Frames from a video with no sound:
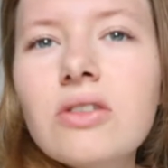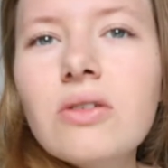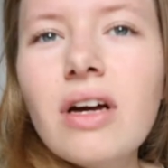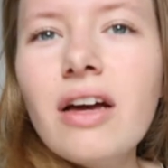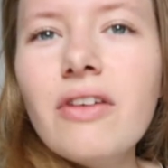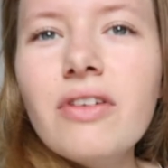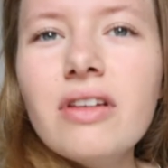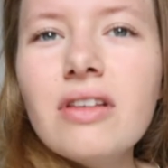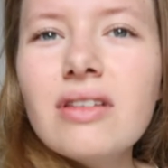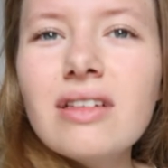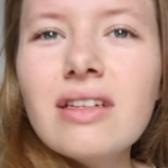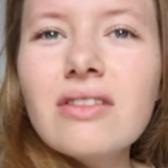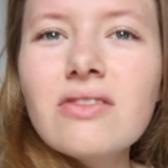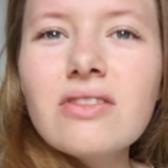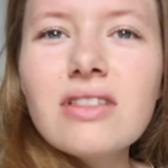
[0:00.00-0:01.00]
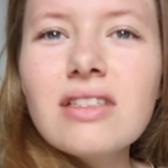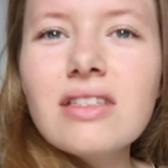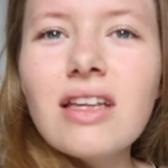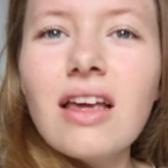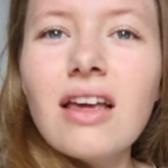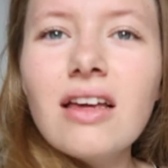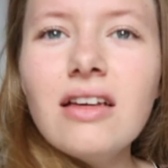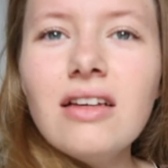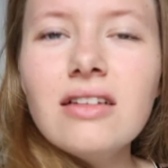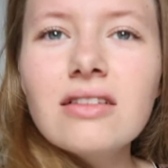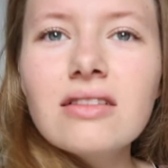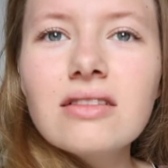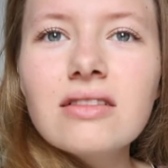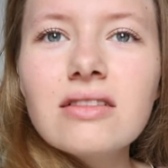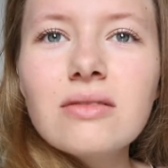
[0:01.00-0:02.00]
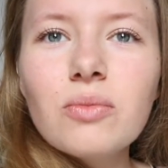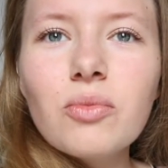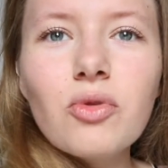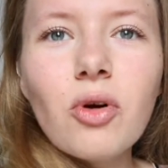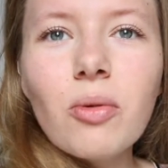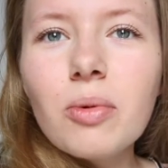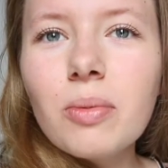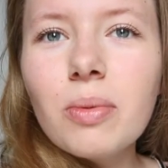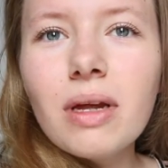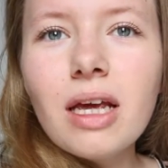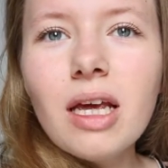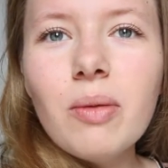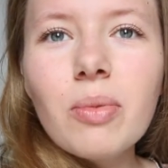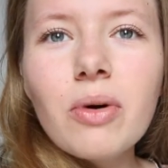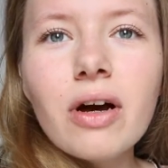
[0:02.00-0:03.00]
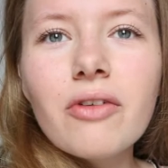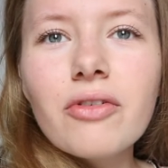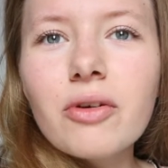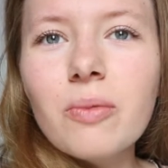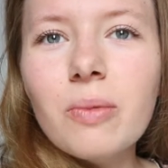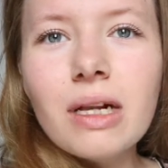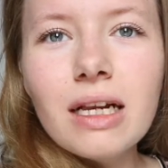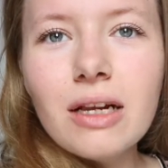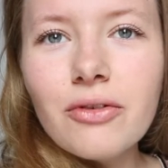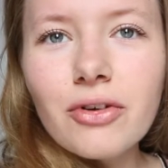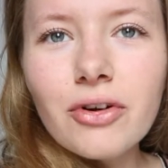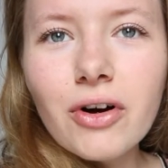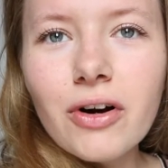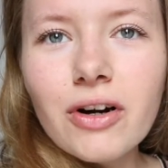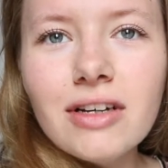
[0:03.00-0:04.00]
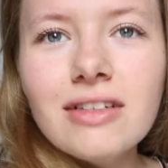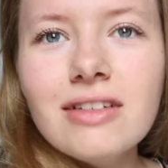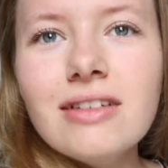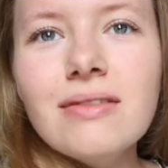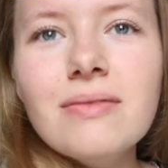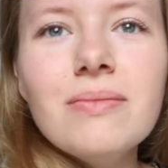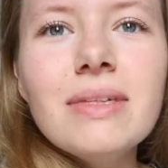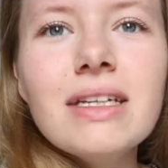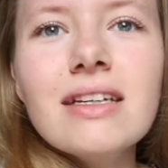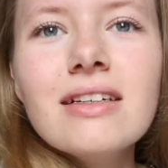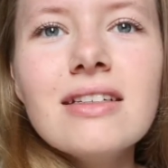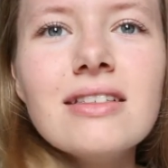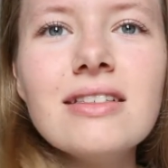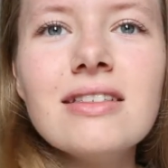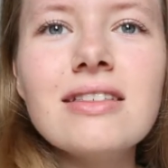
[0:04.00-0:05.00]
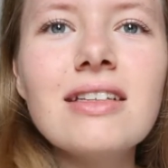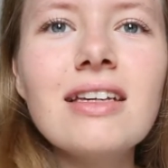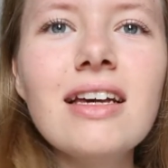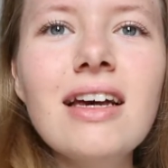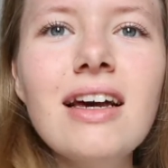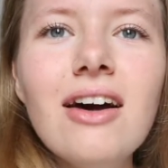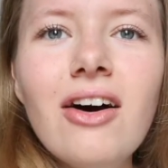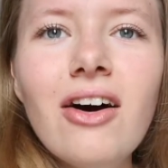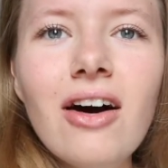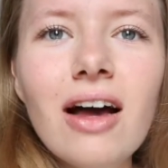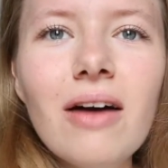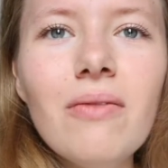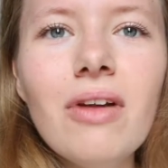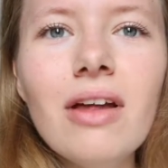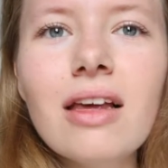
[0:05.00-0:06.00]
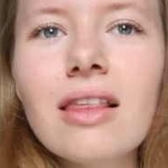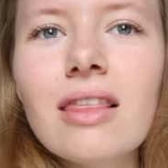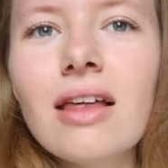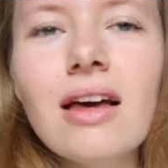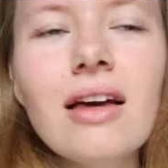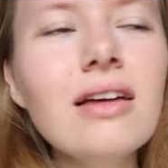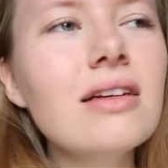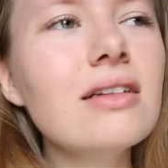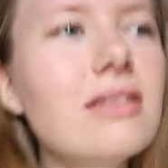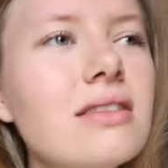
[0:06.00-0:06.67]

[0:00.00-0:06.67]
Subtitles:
I have anything else to say? Probably, but I've completely forgotten because I'm like that.